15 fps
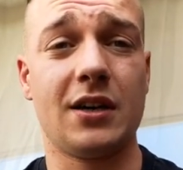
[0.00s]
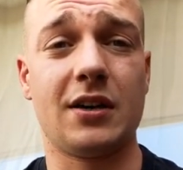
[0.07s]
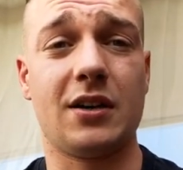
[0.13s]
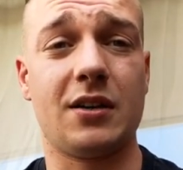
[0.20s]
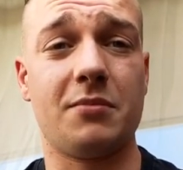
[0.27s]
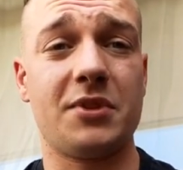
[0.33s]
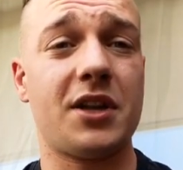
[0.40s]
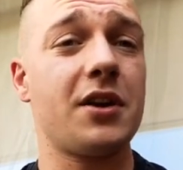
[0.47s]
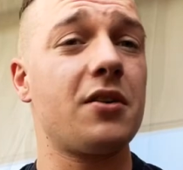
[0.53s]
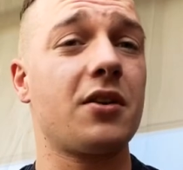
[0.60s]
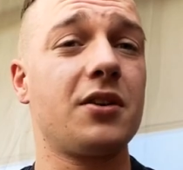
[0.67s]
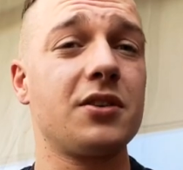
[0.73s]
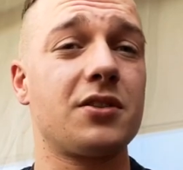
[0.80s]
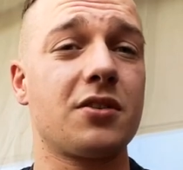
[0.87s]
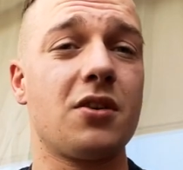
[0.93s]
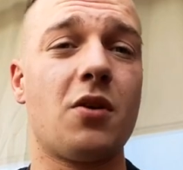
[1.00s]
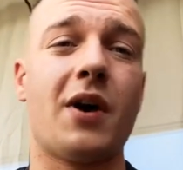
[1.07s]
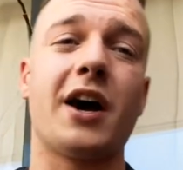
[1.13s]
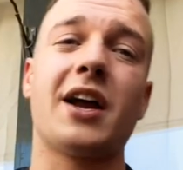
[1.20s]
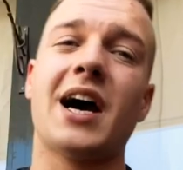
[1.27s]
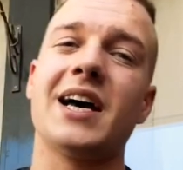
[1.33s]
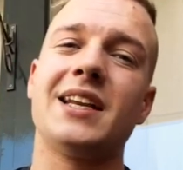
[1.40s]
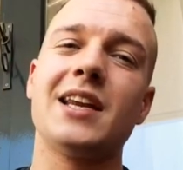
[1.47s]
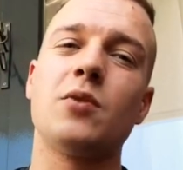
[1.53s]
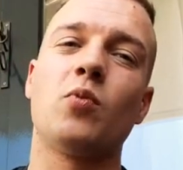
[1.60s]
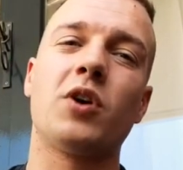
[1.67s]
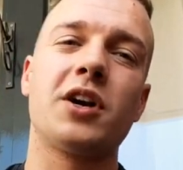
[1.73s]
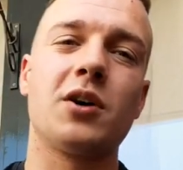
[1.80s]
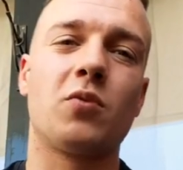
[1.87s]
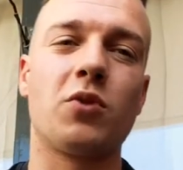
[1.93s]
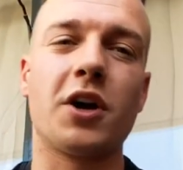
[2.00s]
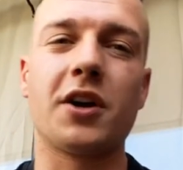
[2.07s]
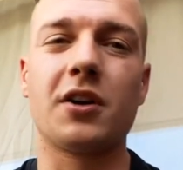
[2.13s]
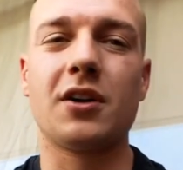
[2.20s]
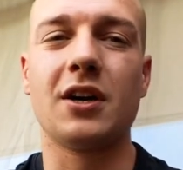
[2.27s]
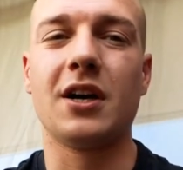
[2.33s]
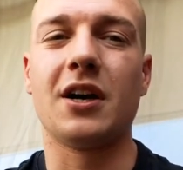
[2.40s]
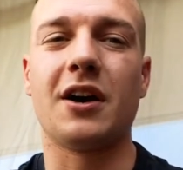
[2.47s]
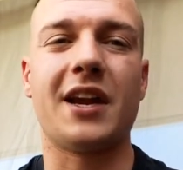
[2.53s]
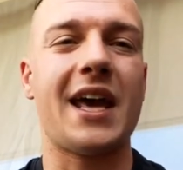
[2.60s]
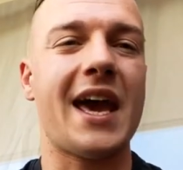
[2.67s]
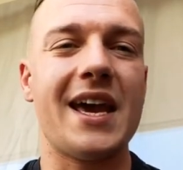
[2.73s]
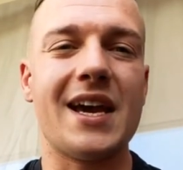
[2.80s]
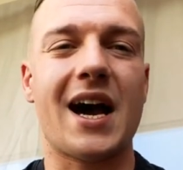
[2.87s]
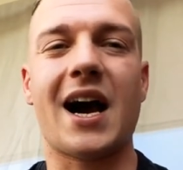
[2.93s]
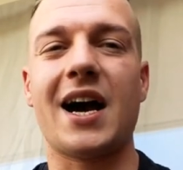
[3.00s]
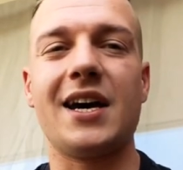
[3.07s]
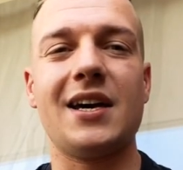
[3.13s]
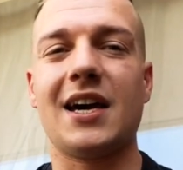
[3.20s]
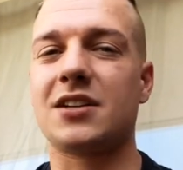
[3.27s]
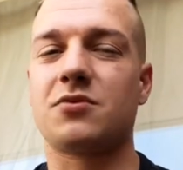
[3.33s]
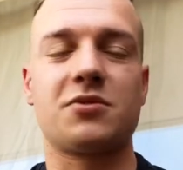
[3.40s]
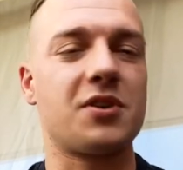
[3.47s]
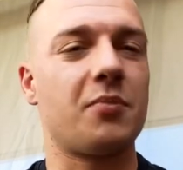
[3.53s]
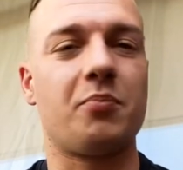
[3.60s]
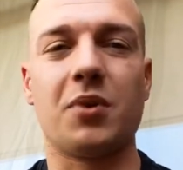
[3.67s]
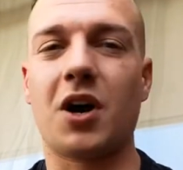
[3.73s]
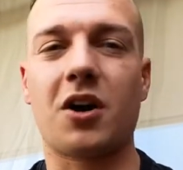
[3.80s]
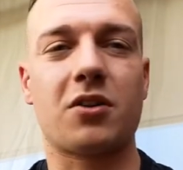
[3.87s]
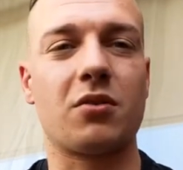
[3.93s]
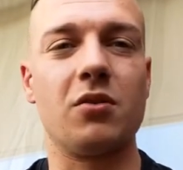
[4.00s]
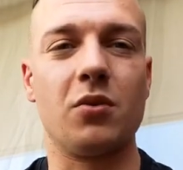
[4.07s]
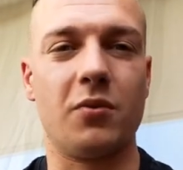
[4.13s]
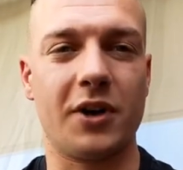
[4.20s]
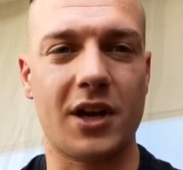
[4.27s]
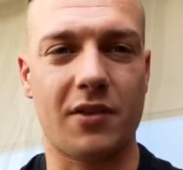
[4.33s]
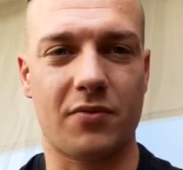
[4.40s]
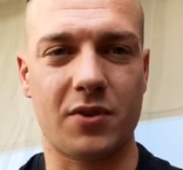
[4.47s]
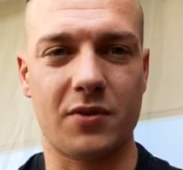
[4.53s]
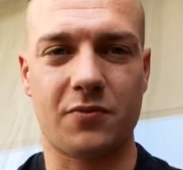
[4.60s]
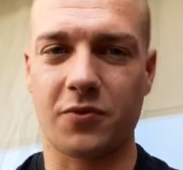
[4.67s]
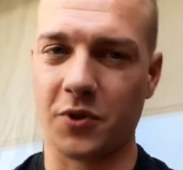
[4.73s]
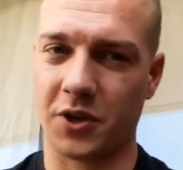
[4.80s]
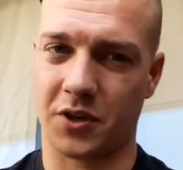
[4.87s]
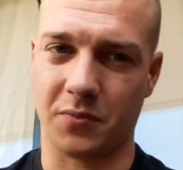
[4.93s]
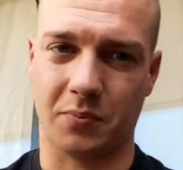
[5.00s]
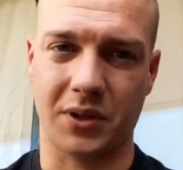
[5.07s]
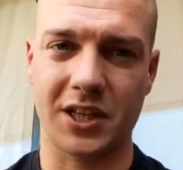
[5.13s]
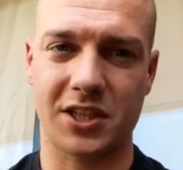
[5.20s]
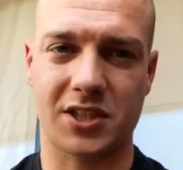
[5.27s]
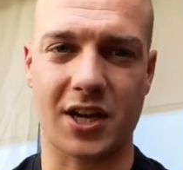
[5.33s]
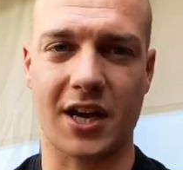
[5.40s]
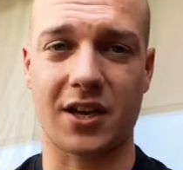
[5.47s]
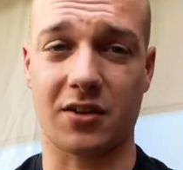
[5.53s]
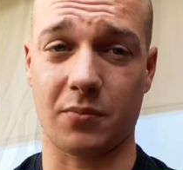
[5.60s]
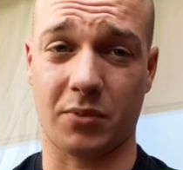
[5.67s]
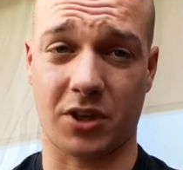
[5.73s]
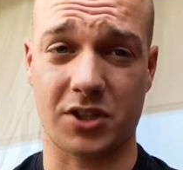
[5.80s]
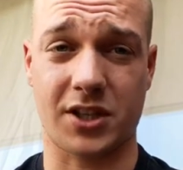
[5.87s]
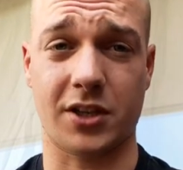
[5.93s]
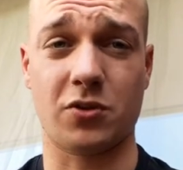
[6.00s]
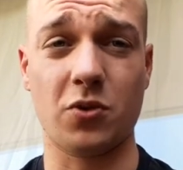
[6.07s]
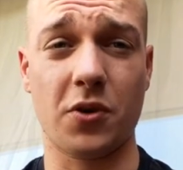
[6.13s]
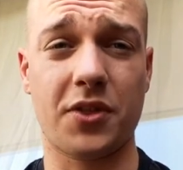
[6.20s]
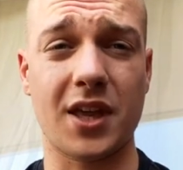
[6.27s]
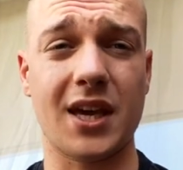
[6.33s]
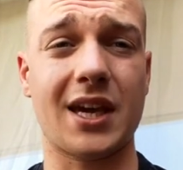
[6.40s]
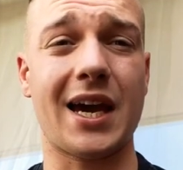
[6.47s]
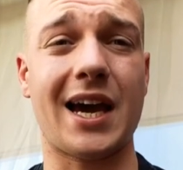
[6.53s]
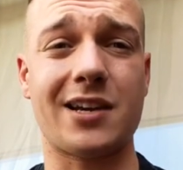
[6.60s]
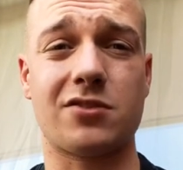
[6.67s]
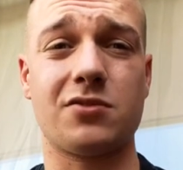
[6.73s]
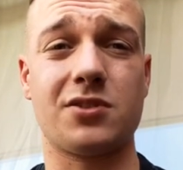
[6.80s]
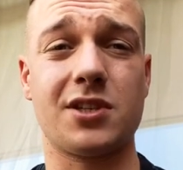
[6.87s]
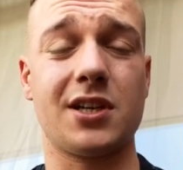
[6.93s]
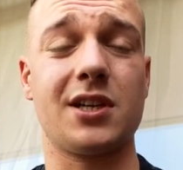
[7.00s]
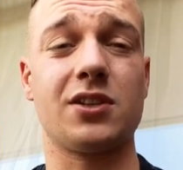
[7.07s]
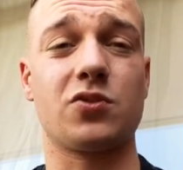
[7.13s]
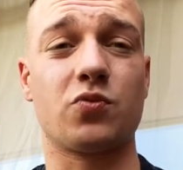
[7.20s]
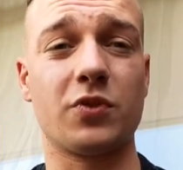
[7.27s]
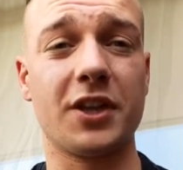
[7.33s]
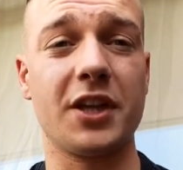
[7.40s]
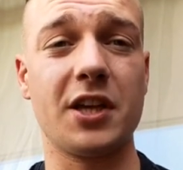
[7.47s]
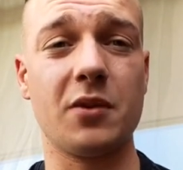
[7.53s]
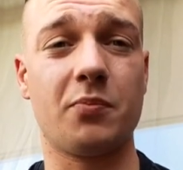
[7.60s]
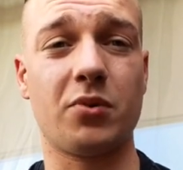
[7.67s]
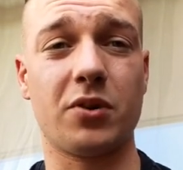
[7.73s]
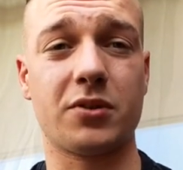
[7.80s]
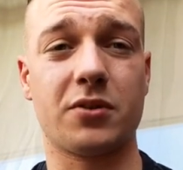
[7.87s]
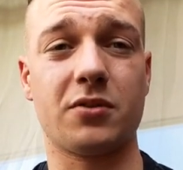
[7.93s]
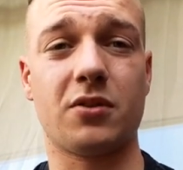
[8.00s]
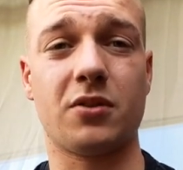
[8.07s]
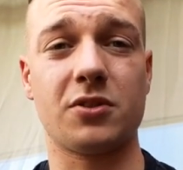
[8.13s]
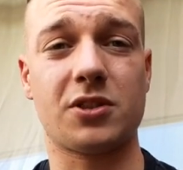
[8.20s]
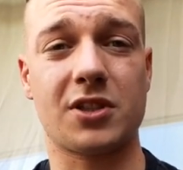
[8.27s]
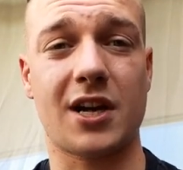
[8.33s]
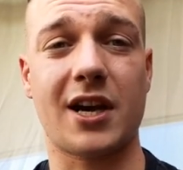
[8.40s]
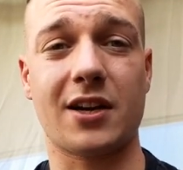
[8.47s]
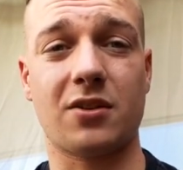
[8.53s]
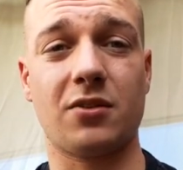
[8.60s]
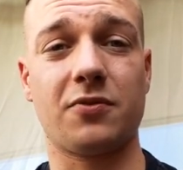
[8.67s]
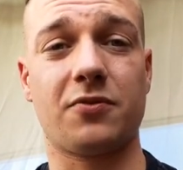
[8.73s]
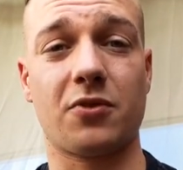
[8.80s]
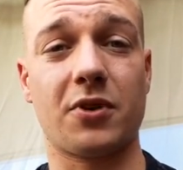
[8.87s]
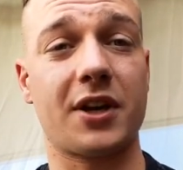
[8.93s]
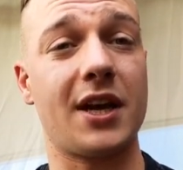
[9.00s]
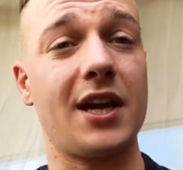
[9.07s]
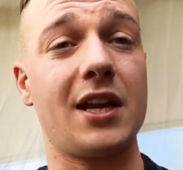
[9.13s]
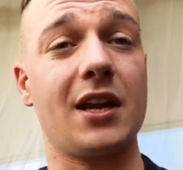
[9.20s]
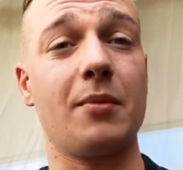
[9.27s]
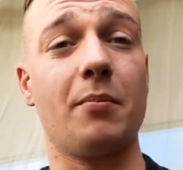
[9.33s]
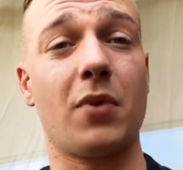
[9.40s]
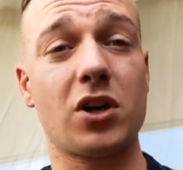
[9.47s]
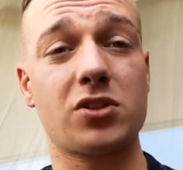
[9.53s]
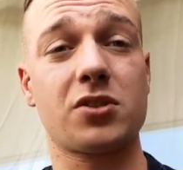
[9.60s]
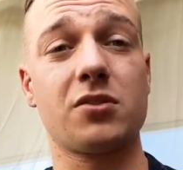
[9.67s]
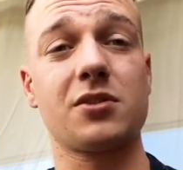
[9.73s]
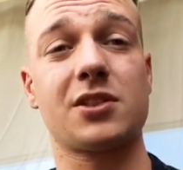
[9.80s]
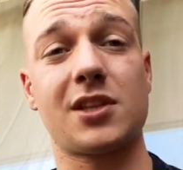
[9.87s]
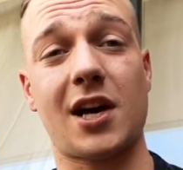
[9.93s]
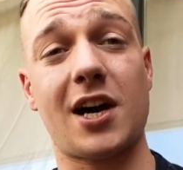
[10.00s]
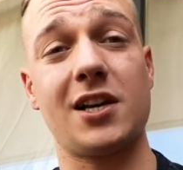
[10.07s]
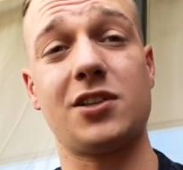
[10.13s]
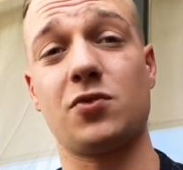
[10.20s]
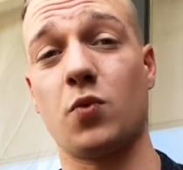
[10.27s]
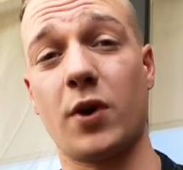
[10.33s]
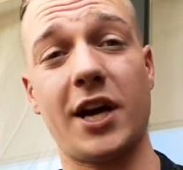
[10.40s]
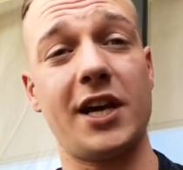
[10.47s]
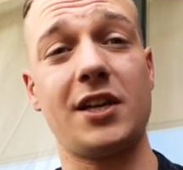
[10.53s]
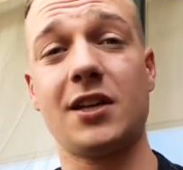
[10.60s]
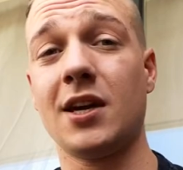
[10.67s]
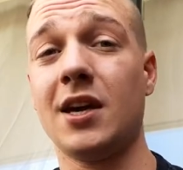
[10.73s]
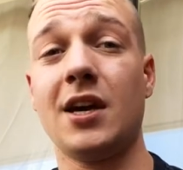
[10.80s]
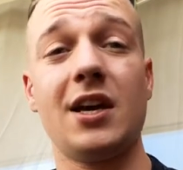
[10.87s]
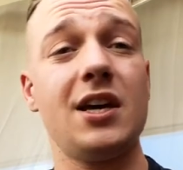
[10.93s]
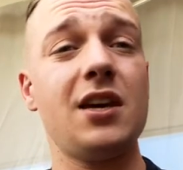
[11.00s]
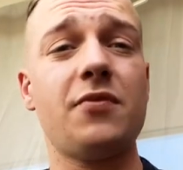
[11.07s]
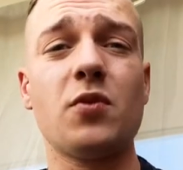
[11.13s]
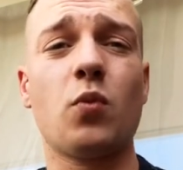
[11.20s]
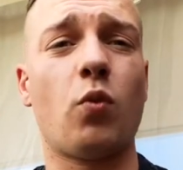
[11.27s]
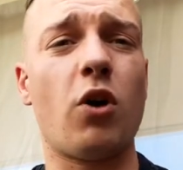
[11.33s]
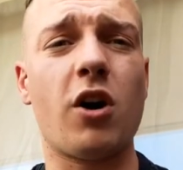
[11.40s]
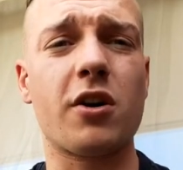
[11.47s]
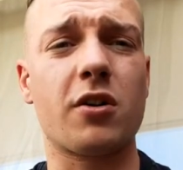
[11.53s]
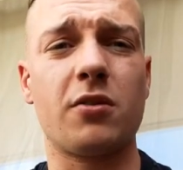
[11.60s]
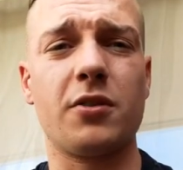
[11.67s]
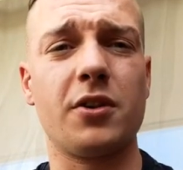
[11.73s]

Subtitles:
But then you're good to go. I didn't want to run an AI estrogen blocker or whatever for the complete cycle, because I do think estrogen is really important on cycle for gaining muscle size, weight, even water.